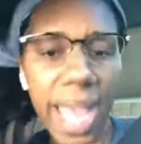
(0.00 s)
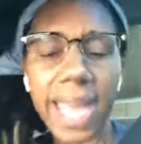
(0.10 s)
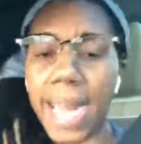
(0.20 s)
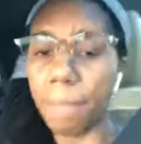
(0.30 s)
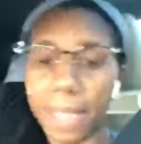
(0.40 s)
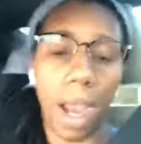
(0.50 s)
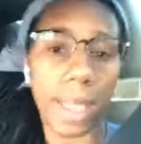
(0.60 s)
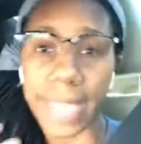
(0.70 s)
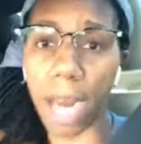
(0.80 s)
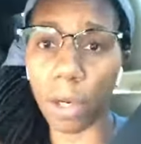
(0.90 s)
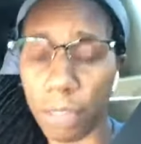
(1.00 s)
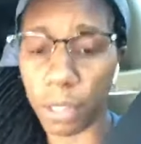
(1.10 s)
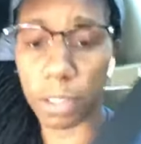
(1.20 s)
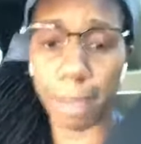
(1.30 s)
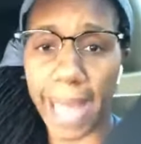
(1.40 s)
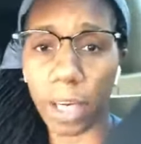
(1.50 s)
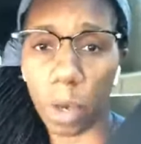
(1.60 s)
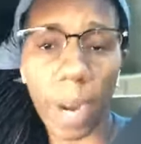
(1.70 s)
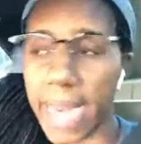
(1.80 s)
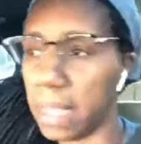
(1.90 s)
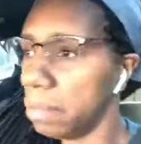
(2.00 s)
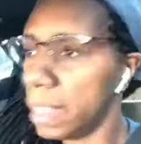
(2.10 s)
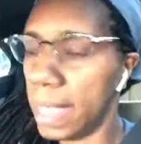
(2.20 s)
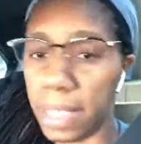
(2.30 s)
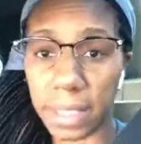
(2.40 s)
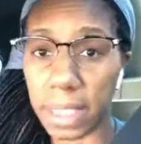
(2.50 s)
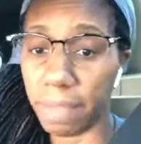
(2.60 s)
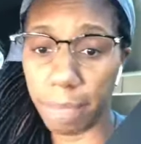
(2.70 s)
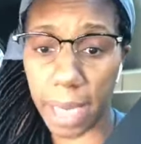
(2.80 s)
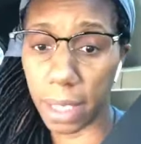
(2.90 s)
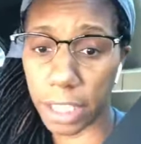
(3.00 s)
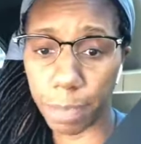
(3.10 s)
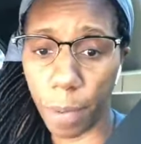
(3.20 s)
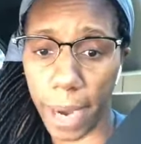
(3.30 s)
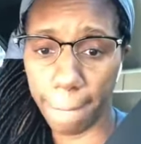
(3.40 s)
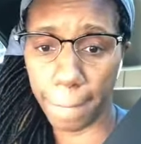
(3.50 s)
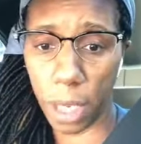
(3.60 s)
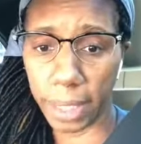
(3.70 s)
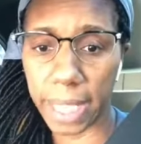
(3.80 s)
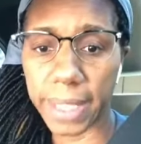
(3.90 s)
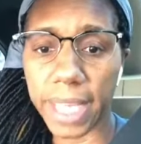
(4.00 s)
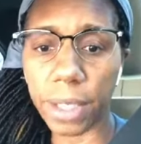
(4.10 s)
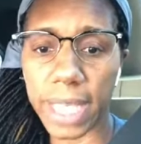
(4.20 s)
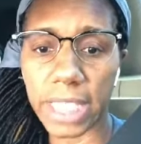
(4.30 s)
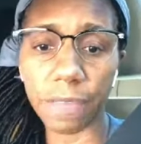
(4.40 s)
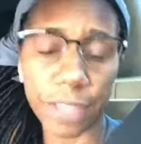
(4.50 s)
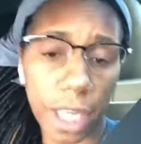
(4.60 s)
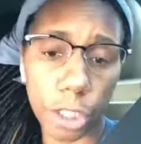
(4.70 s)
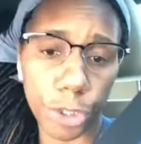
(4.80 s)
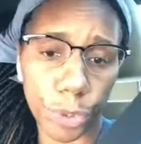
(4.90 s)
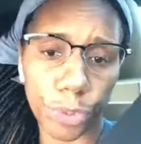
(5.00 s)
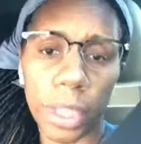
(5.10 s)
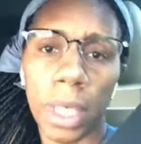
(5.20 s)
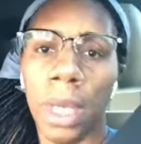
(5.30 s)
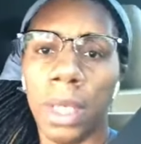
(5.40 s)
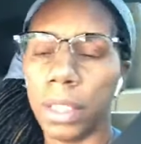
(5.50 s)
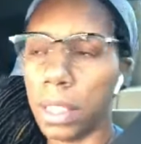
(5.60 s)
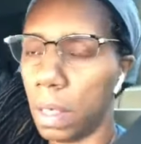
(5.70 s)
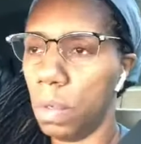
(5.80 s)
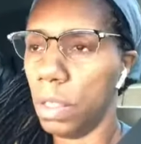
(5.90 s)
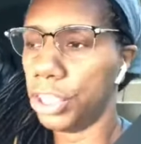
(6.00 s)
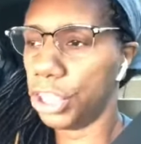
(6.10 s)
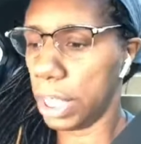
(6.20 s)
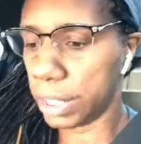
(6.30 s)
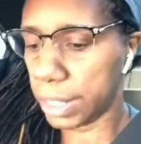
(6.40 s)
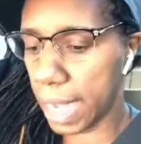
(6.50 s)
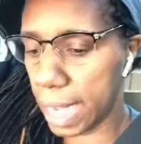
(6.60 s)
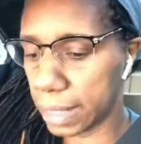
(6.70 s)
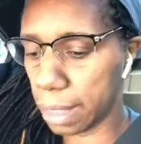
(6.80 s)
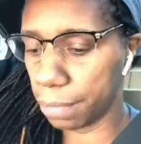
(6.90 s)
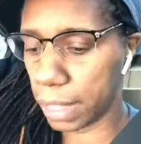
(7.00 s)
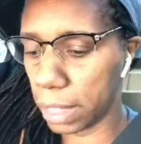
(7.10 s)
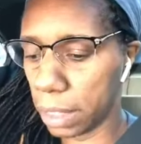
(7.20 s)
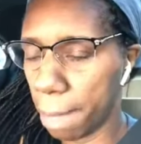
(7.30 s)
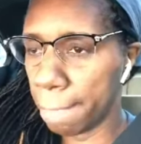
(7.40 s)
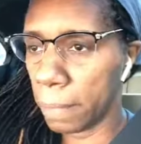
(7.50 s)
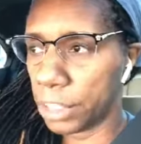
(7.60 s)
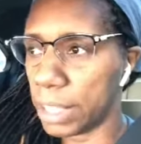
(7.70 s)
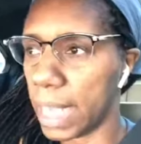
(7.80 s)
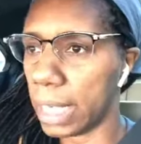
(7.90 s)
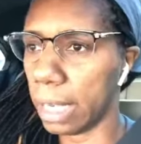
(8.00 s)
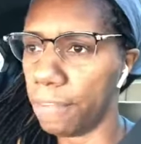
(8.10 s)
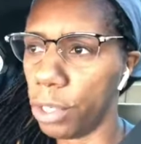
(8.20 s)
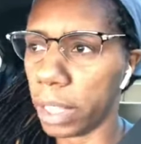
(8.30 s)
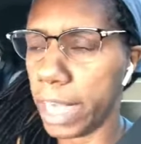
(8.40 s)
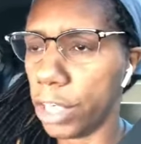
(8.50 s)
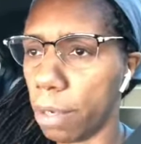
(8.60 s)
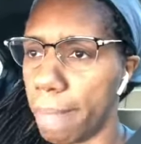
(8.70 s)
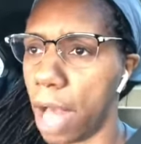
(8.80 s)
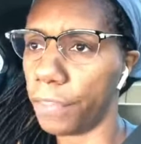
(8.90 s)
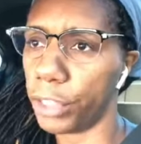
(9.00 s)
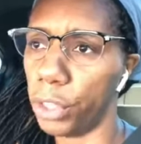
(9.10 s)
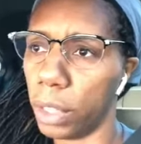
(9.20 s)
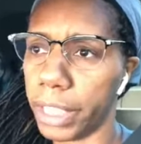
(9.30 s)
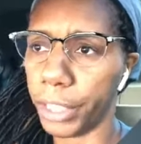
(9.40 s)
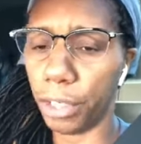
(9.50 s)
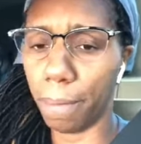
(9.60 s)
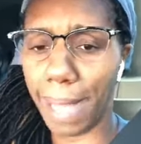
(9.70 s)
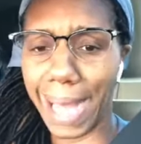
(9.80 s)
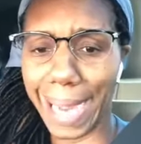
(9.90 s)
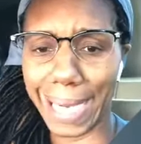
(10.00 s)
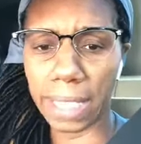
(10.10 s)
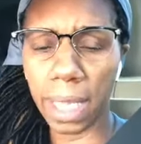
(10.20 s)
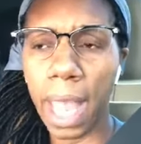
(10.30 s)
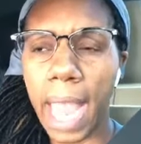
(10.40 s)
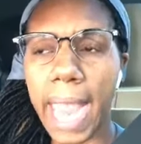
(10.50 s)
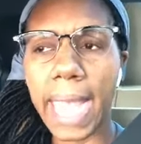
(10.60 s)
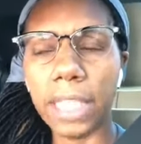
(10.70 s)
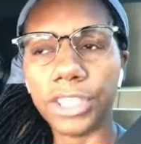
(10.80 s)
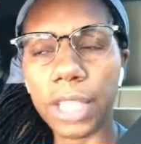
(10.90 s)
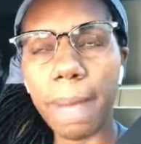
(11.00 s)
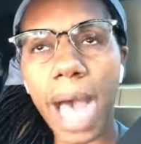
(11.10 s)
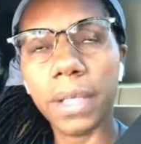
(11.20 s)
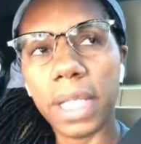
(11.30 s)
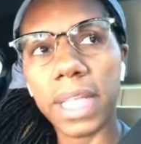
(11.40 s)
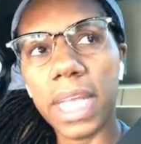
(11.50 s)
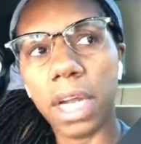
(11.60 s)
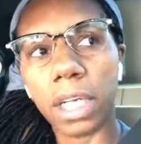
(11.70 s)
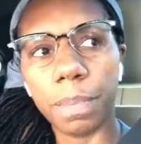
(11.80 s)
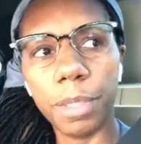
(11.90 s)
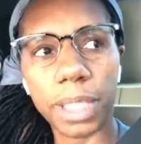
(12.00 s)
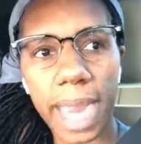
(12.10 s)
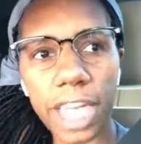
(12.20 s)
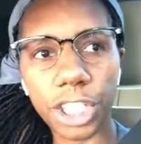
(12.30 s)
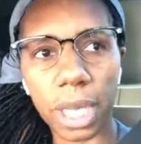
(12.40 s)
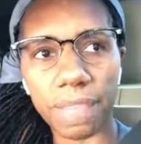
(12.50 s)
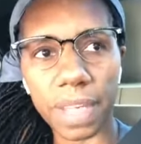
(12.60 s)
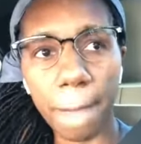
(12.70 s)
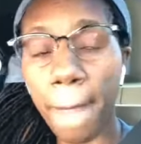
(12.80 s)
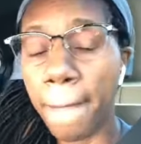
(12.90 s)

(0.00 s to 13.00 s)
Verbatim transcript: and I'm being honest, I don't know if she was black or white. It doesn't even matter at this point. Okay, thank you, Tezzy, for telling the truth. You know, she said something. She said, if you clean your mouth, you'll clear your mind. And somehow or another in her communication of it,